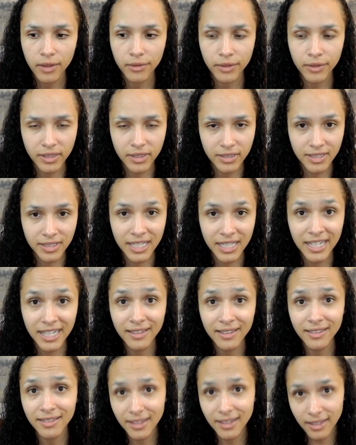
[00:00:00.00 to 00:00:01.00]
these
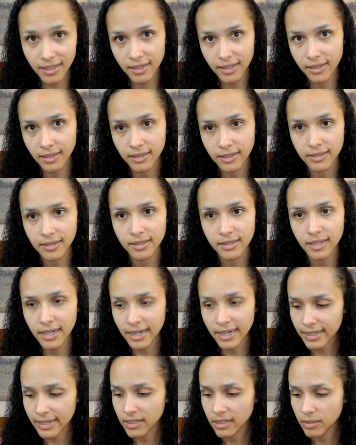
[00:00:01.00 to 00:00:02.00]
10 things that
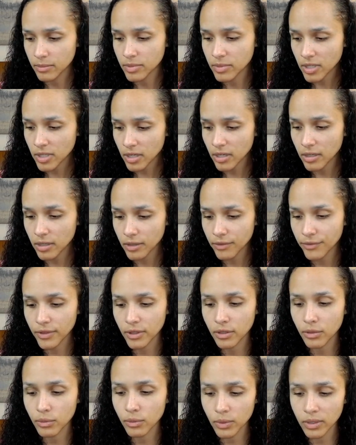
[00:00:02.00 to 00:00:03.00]
I can observe
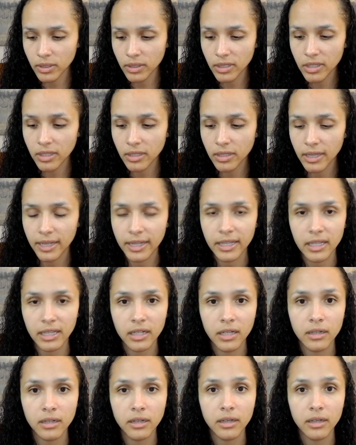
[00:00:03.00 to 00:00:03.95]
that are really like,